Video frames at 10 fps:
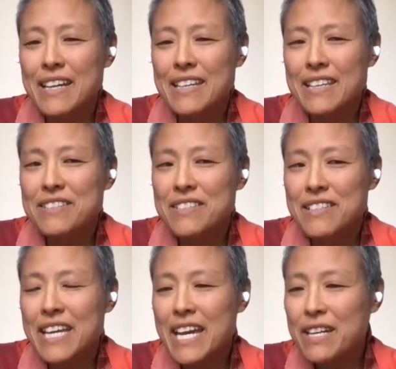There's a
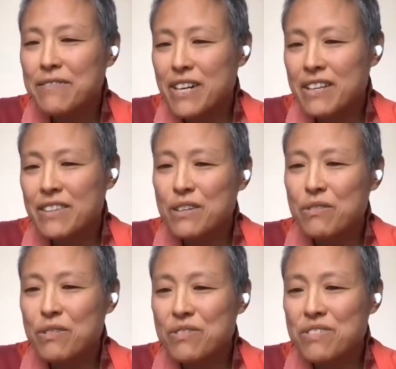liana vine that
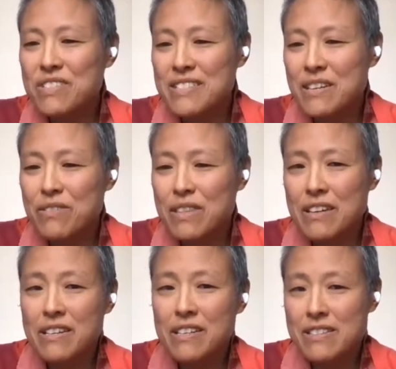grows in South
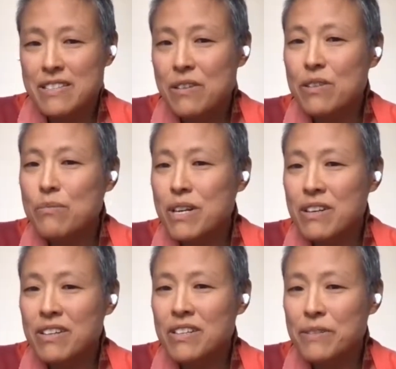
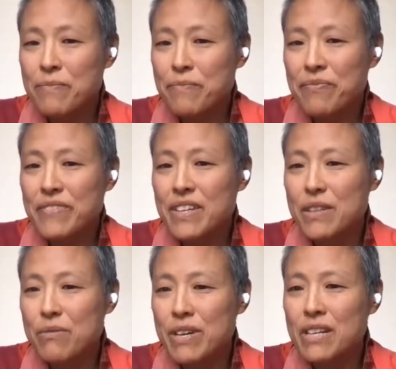America in the
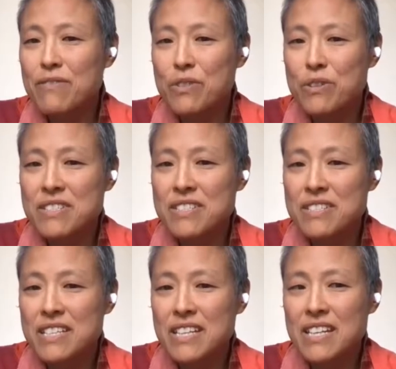rainforest.
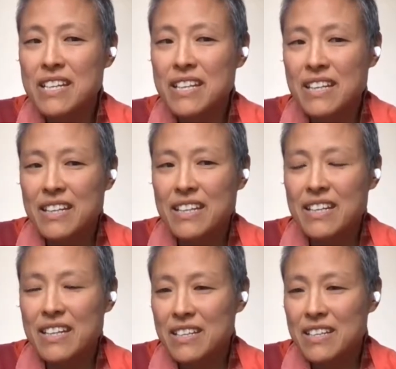
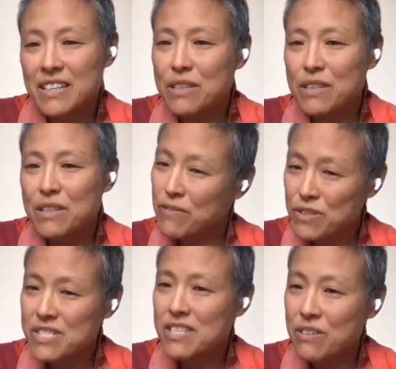And in the
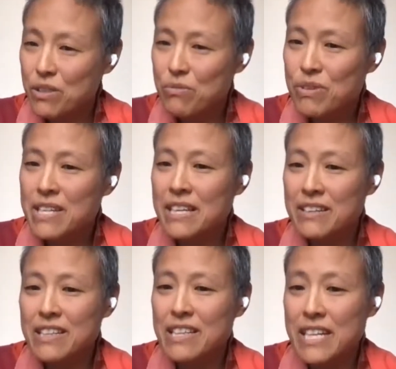rainforest, there are three
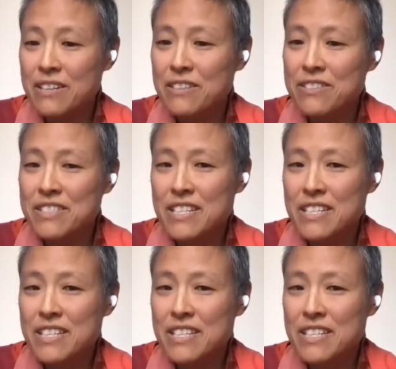layers.